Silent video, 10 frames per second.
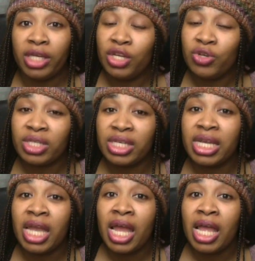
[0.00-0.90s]

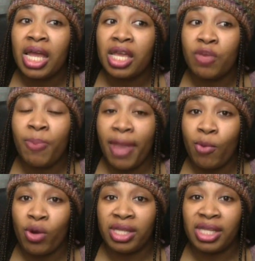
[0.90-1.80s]
Usually, you pay
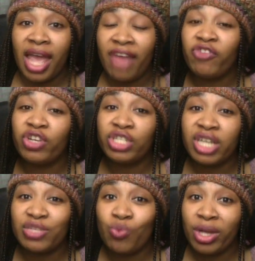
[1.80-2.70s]
more than that for
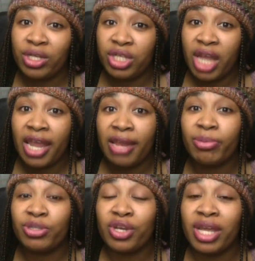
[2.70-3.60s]
just one shade,
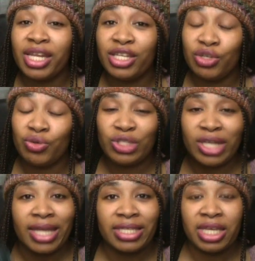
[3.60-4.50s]
but you're getting two
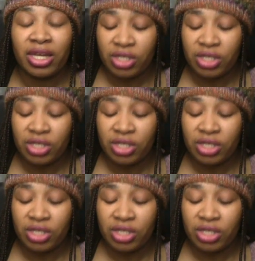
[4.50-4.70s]
shades here.